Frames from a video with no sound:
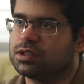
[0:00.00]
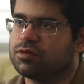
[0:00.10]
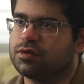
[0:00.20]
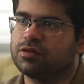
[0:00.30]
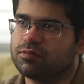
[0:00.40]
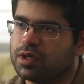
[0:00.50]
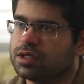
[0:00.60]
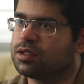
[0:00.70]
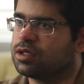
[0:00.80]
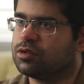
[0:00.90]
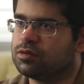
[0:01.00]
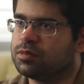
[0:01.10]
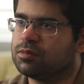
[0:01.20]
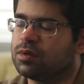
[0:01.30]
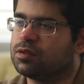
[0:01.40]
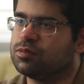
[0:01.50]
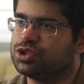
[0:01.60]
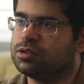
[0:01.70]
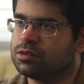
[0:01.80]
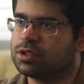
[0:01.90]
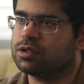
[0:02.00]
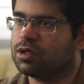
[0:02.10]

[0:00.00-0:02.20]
A friend of mine like told me about a machine learning